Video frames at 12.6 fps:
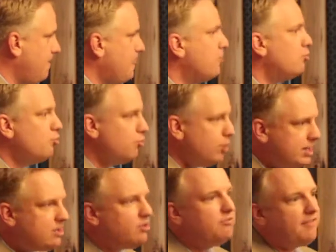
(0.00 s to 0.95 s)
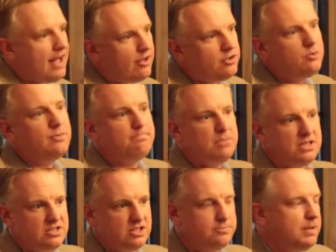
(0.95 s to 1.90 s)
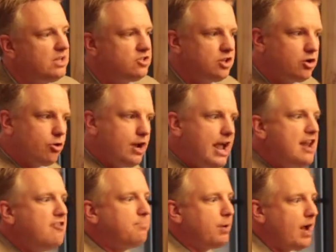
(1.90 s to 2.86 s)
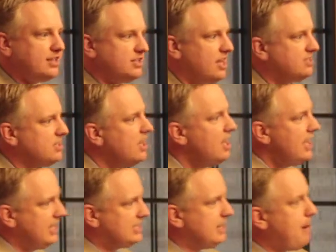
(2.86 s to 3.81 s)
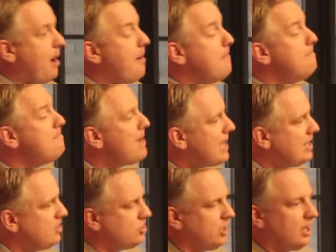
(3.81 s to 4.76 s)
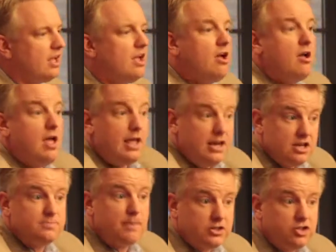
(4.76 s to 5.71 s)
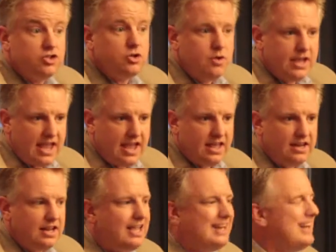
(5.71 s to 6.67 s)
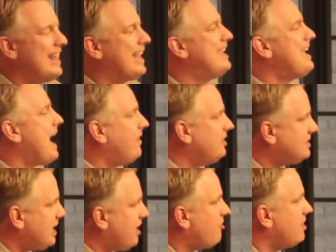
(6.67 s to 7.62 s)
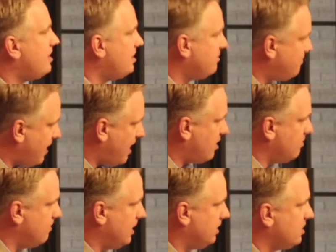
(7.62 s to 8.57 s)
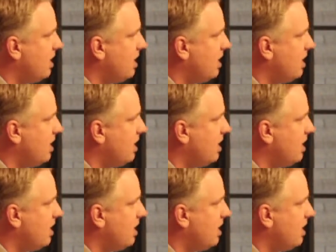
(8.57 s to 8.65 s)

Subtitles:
Real value in business, because the creative process is about managing, in as much as you can, in an egalitarian environment,